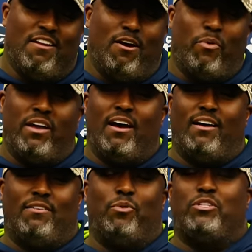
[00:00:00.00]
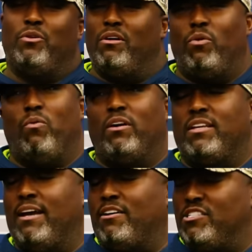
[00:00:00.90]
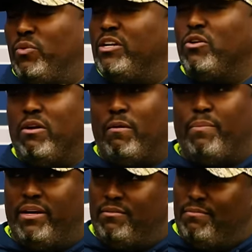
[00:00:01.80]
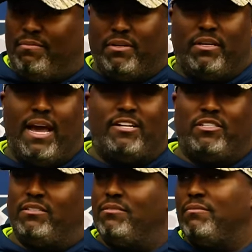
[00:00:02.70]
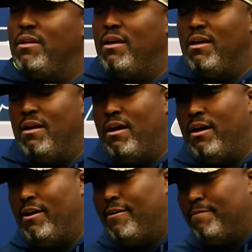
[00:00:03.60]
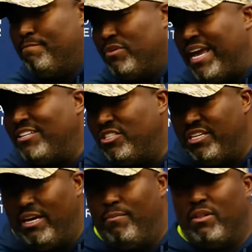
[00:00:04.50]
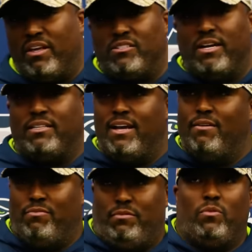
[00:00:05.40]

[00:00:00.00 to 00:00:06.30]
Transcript: no, we uh we drilled we worked that because we knew they were a big gadget and uh, gadget team and things like that.